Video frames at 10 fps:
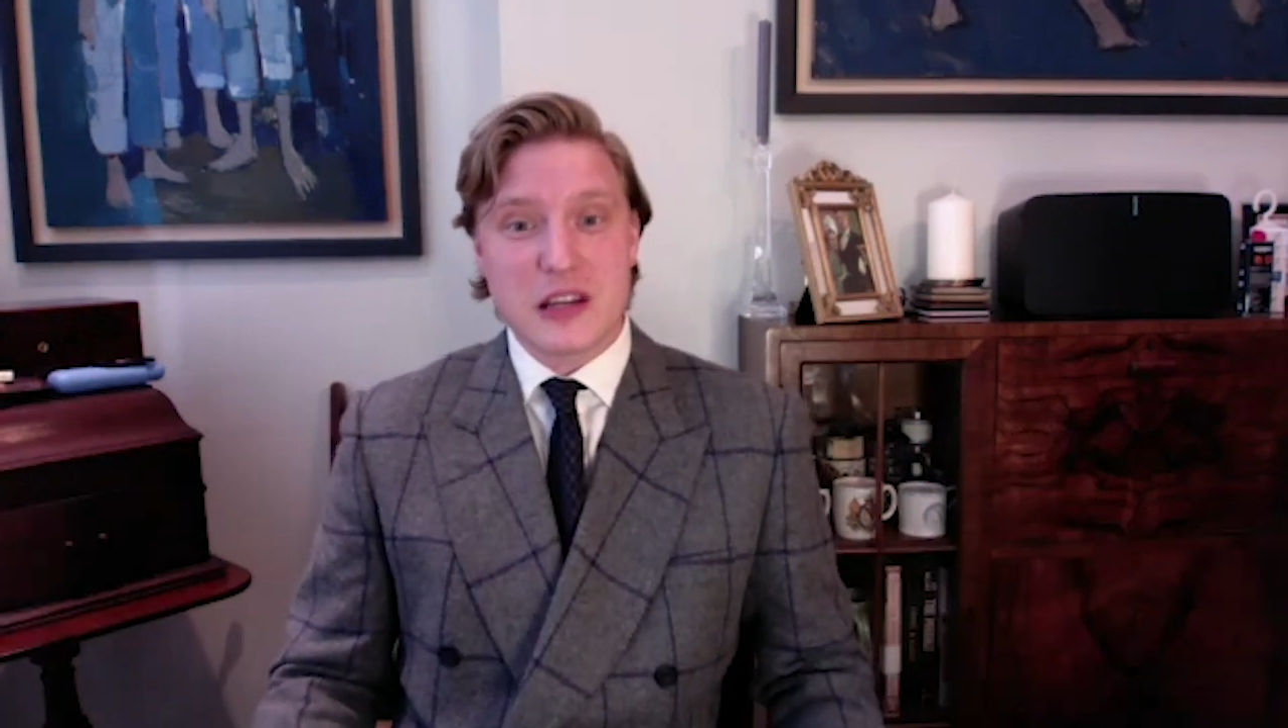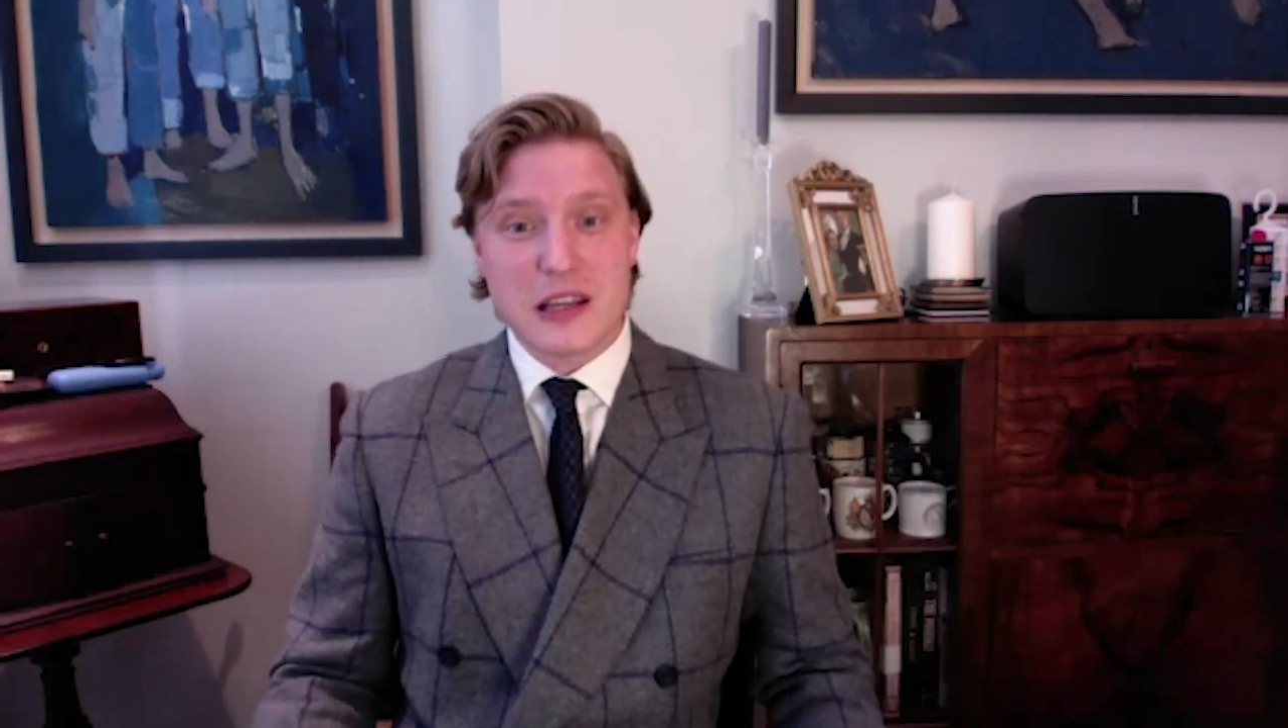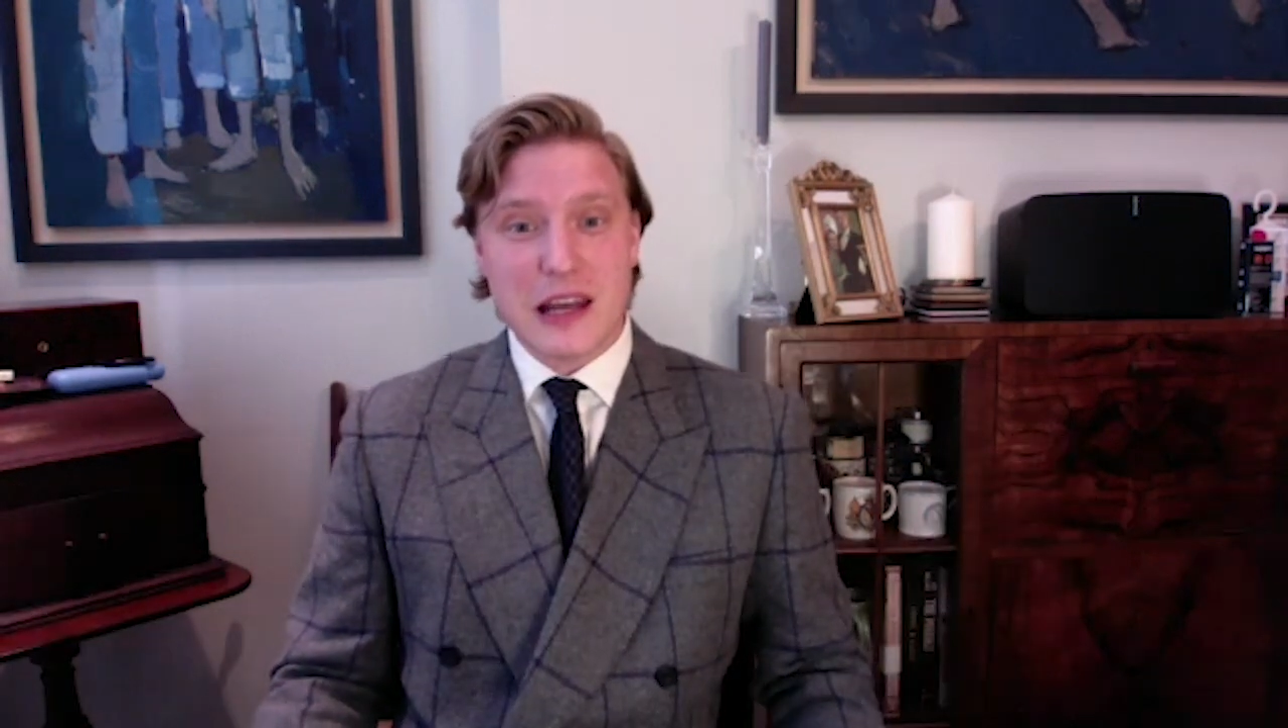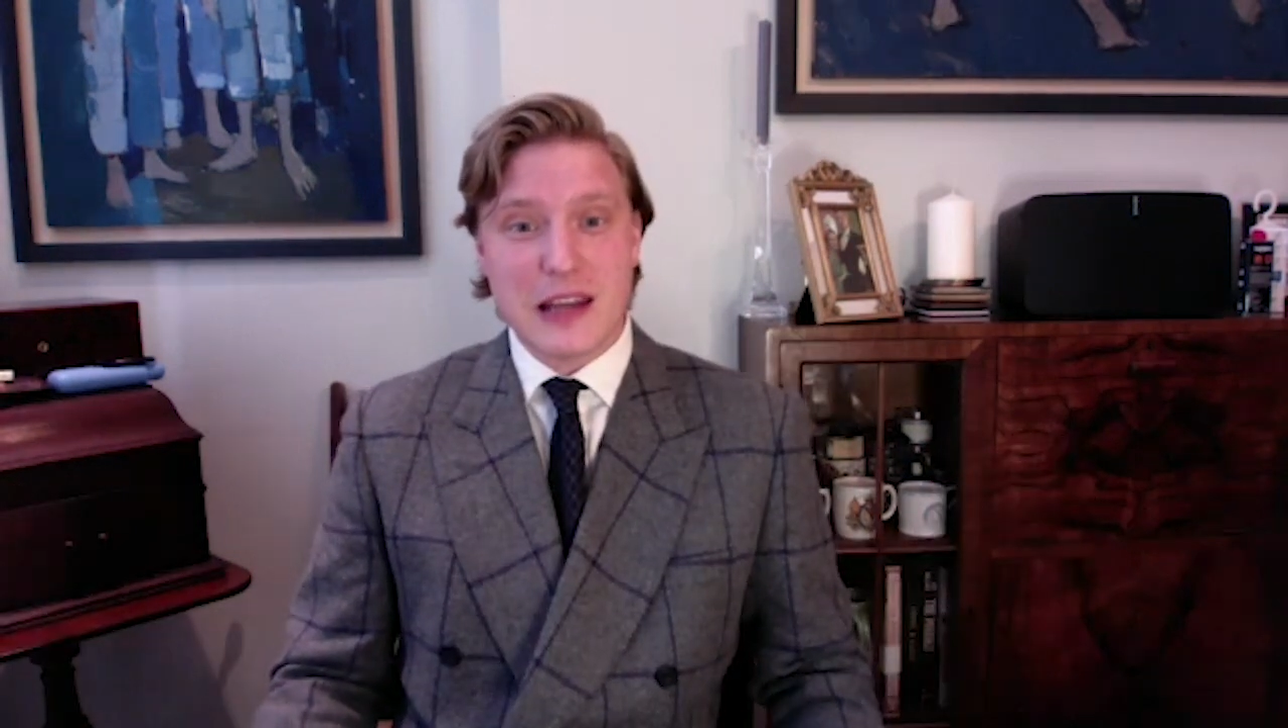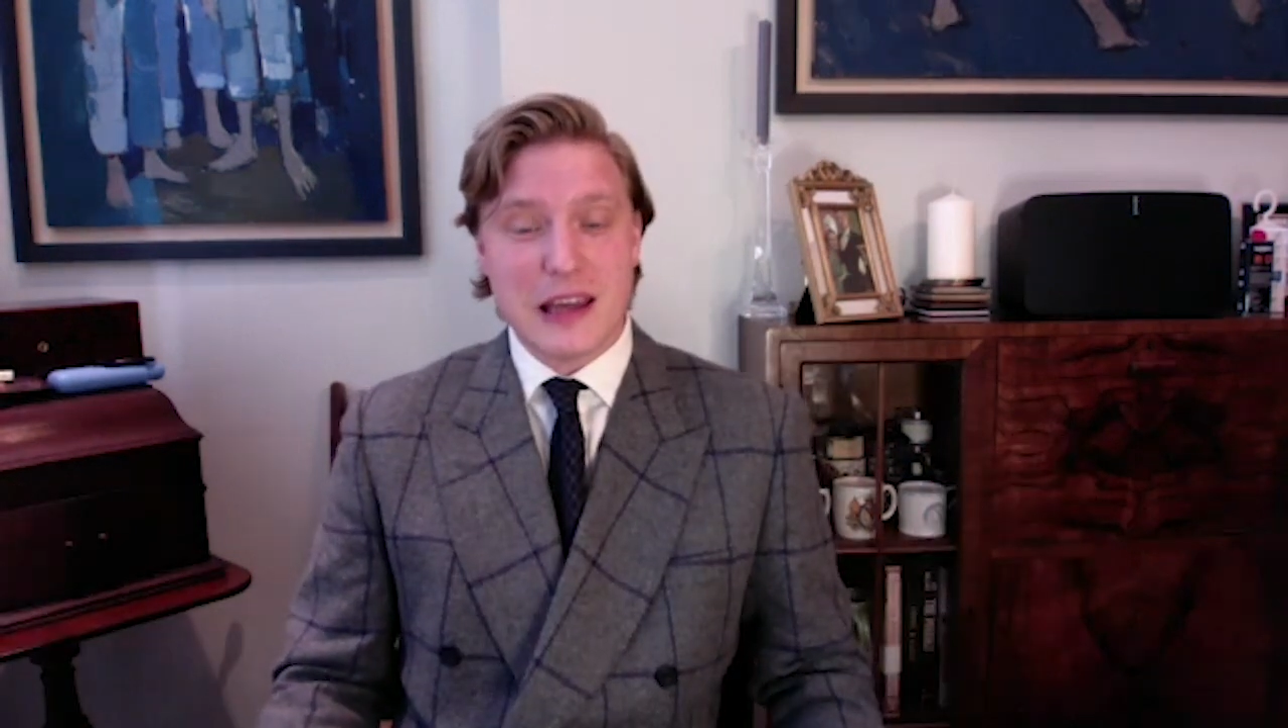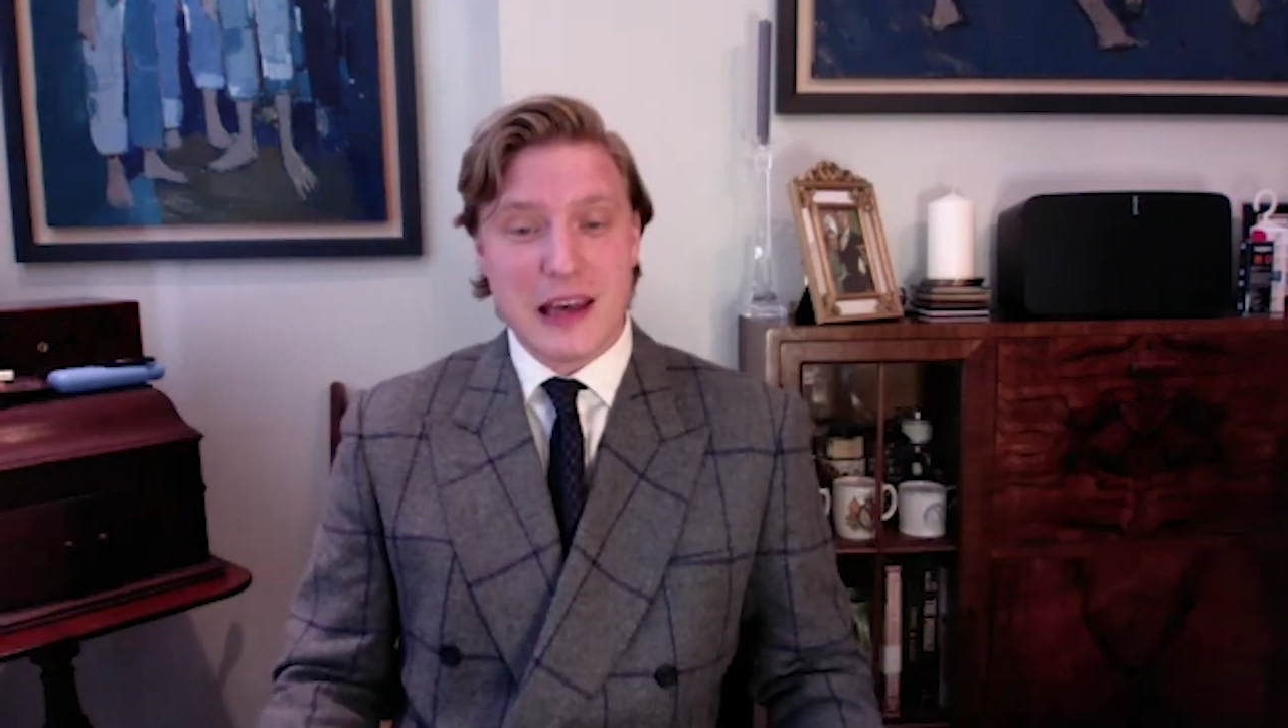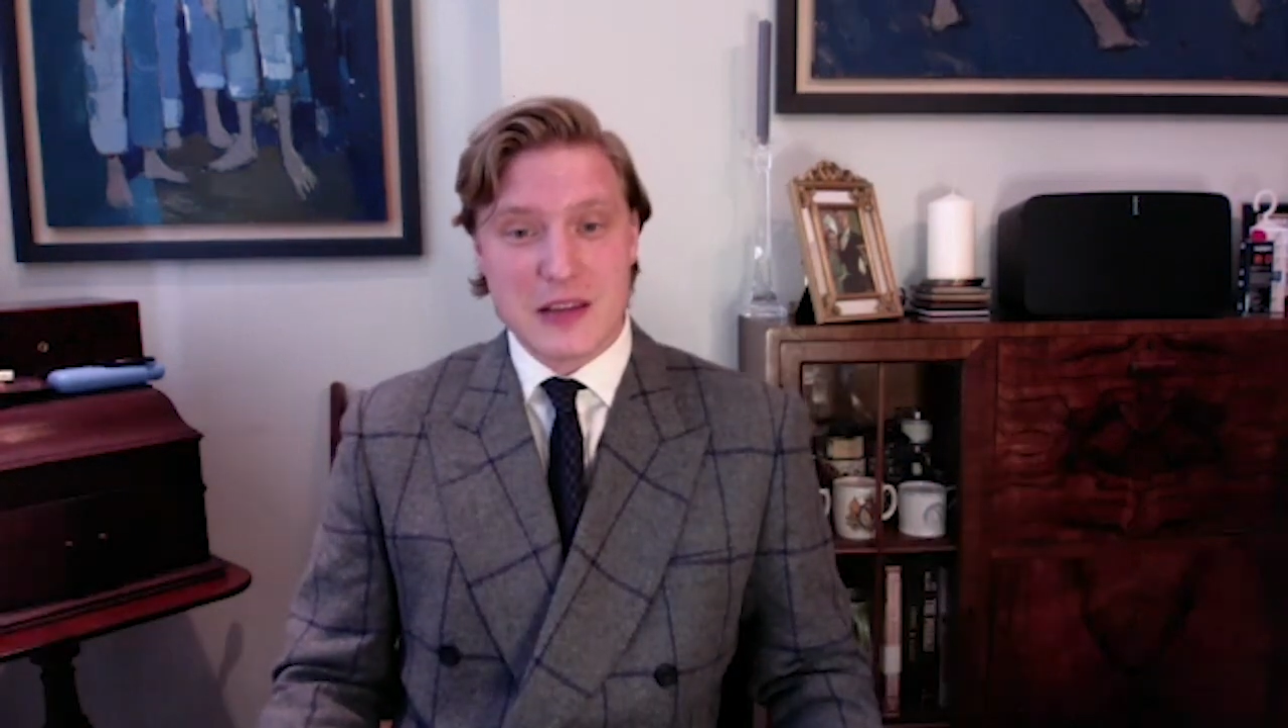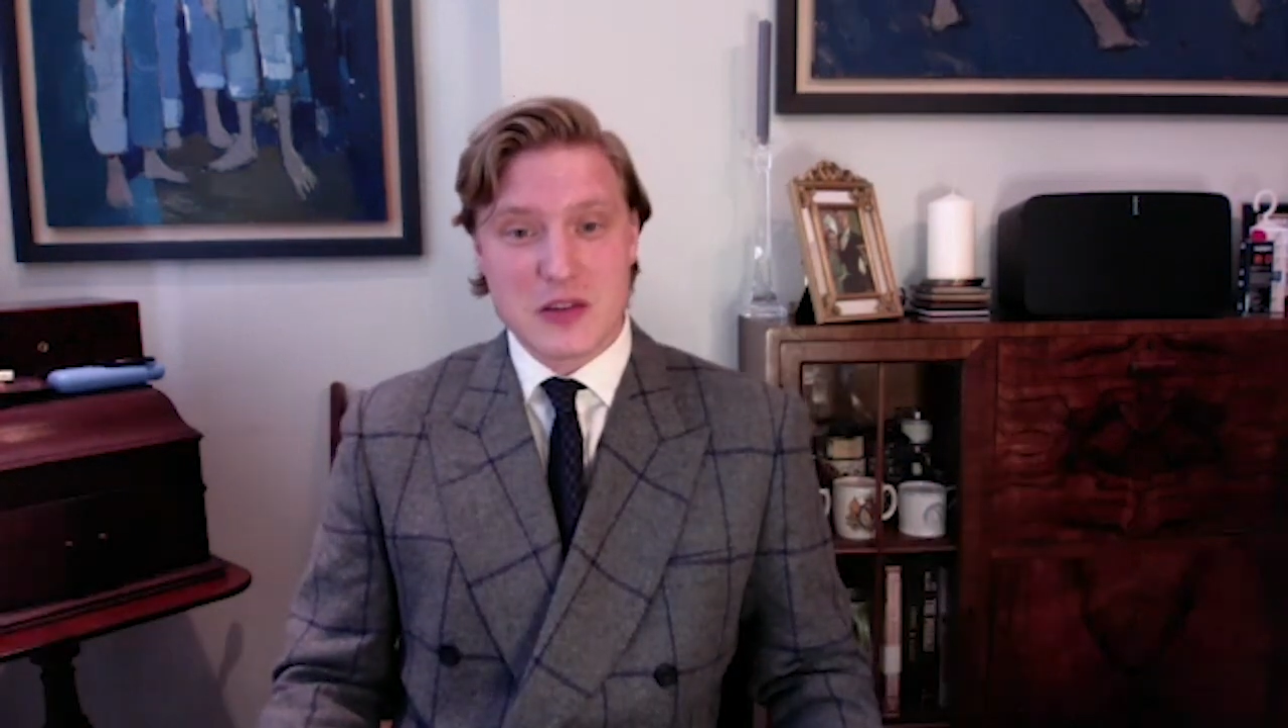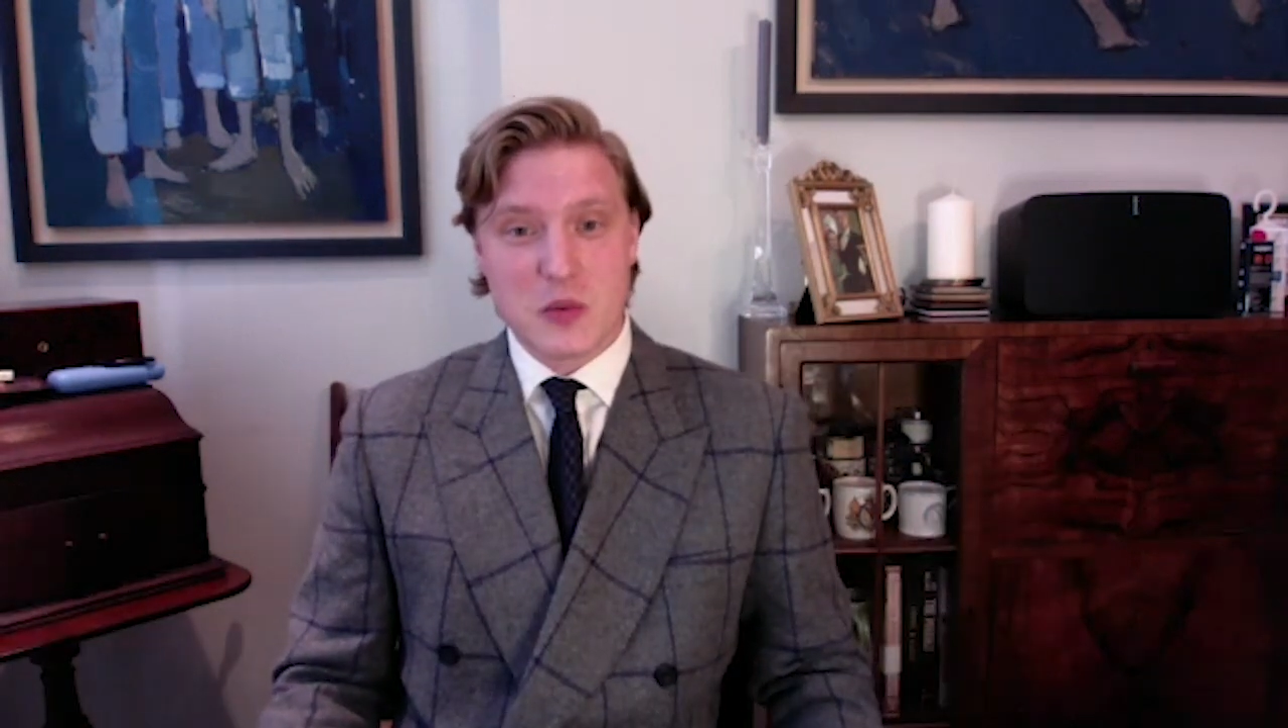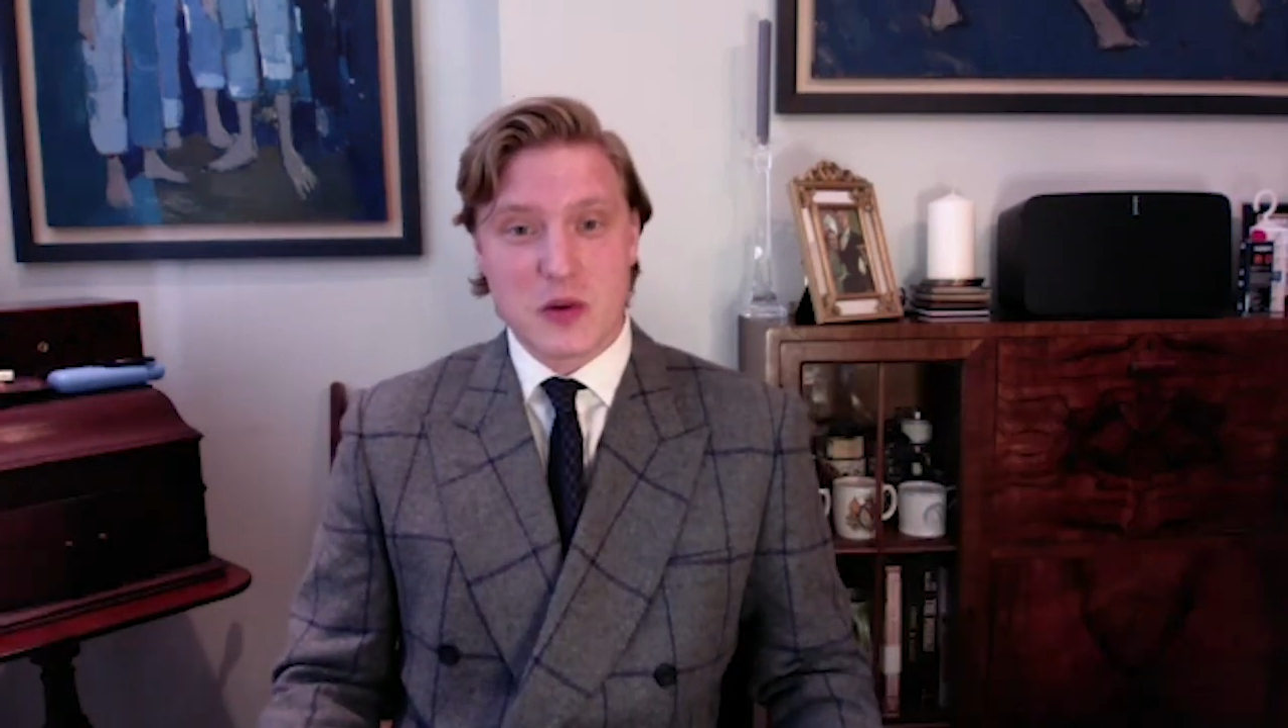in getting their hands on